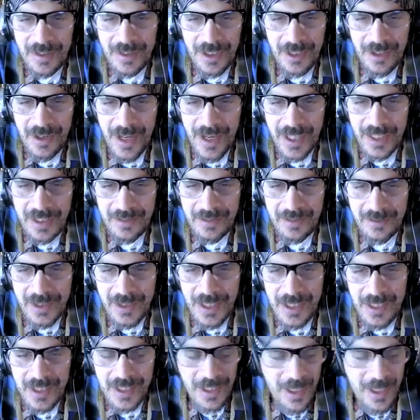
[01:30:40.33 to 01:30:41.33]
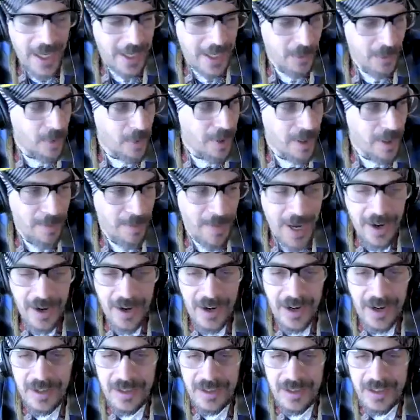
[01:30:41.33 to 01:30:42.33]
You know, I can work on my
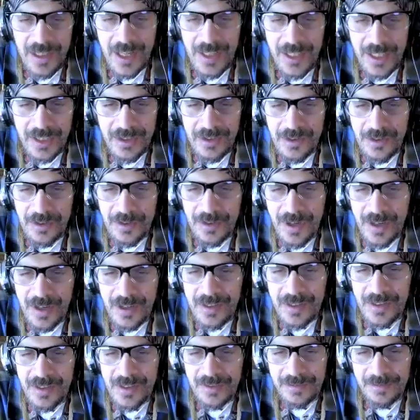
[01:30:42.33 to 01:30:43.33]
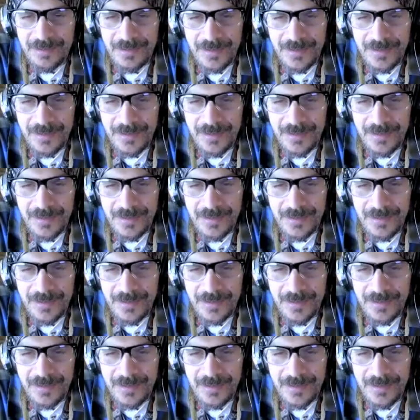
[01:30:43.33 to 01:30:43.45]
art. I like to do art.